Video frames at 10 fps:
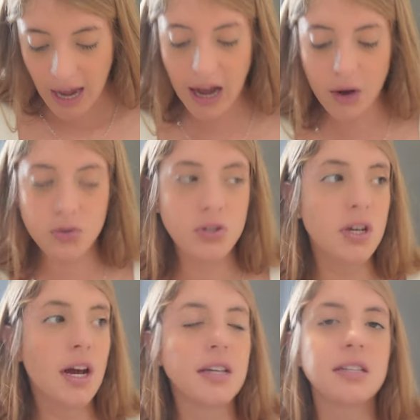how
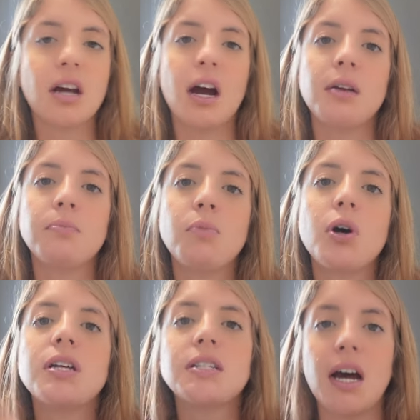did I start
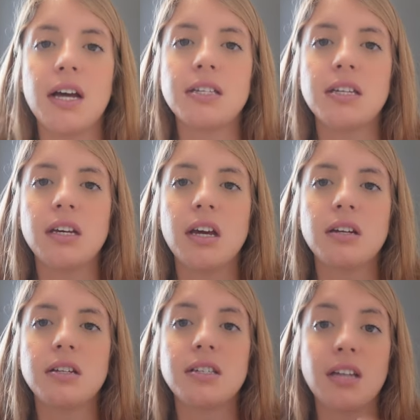monetizing
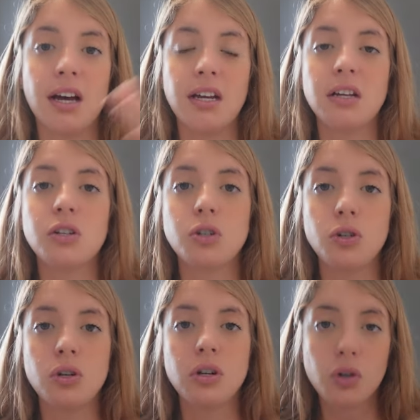and decided to
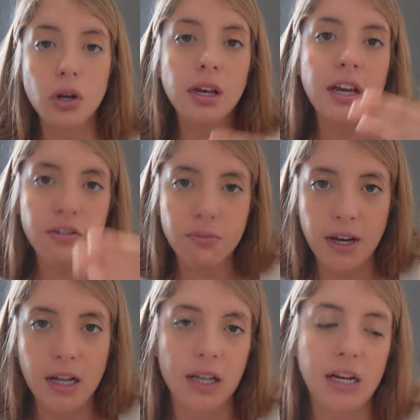leave
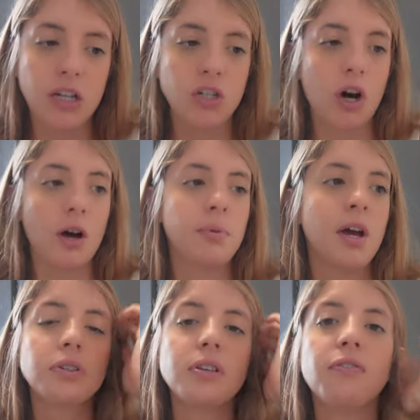my cleaning job? It
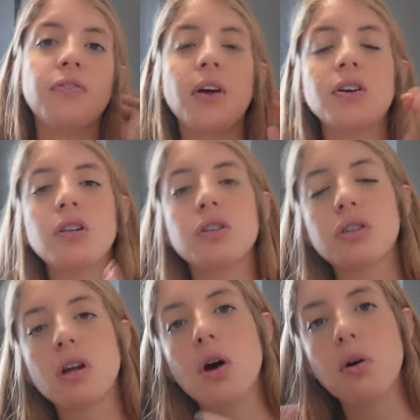was a very
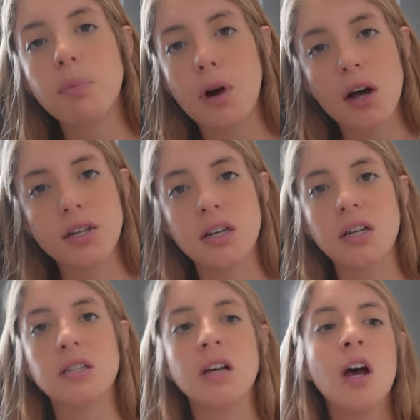slow
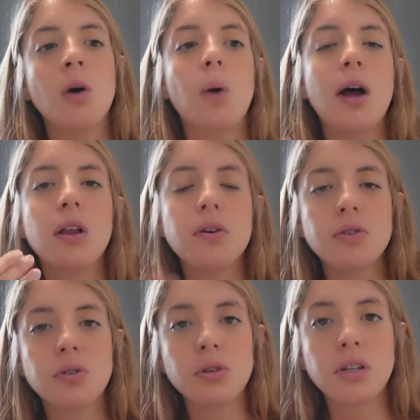process. While I
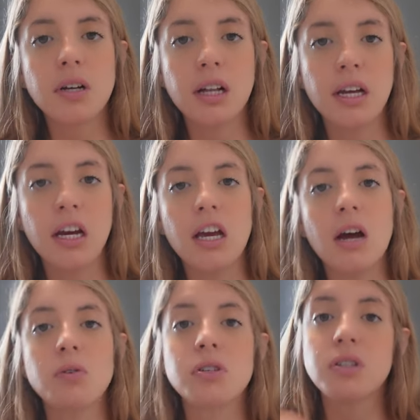was doing the cleaning, I was